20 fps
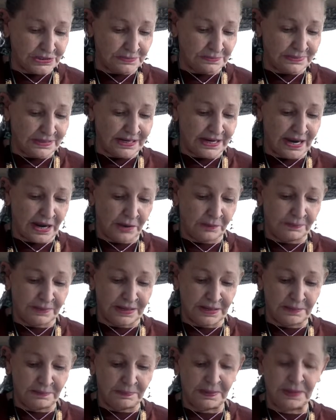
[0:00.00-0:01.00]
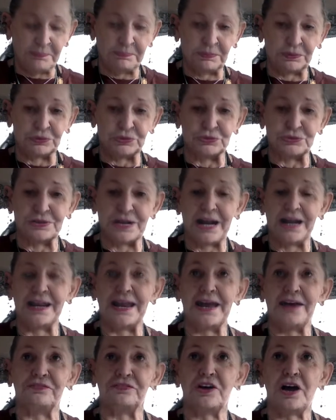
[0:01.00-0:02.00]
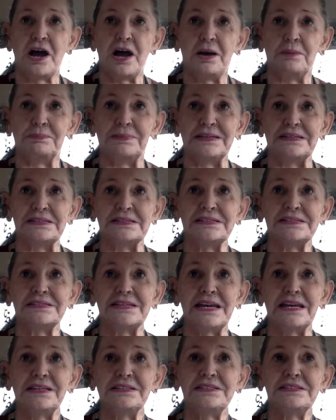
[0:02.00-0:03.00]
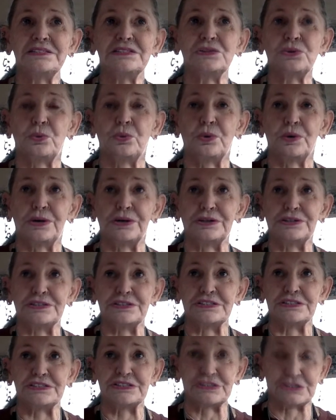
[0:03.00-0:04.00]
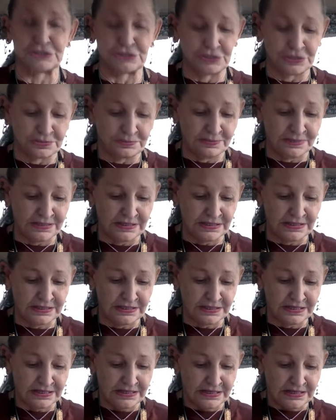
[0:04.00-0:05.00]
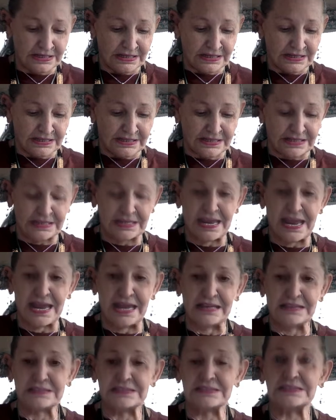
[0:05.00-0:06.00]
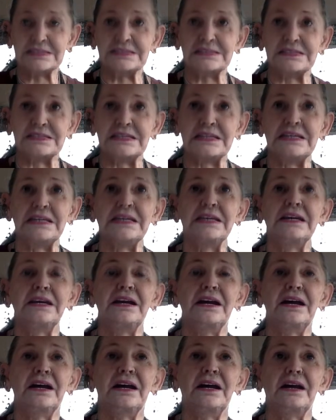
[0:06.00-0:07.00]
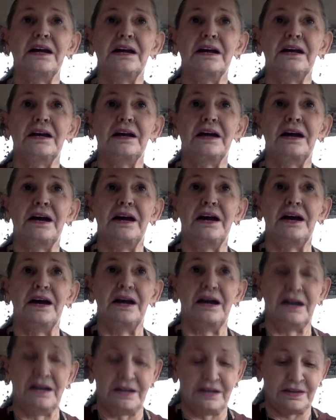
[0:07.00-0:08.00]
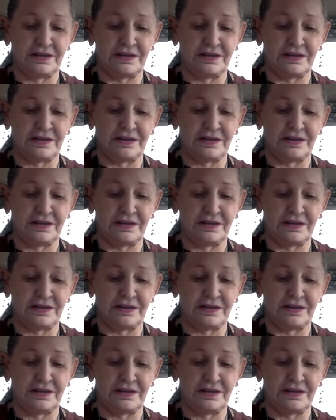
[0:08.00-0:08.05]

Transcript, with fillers: to me how many people do not have common sense or discernment that can't see. Uh,